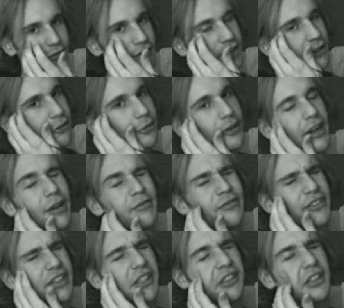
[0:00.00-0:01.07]
feel what I'm
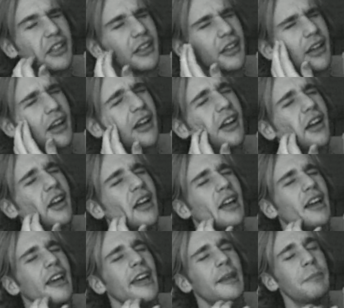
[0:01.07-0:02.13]
feeling,
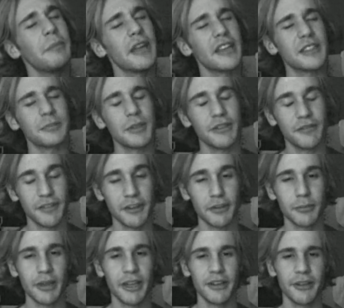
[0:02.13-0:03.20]
it makes me feel
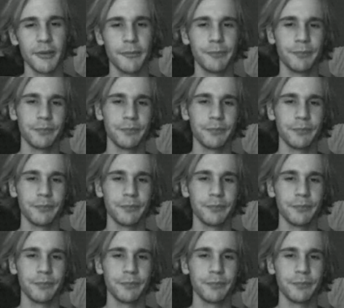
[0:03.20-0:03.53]
better.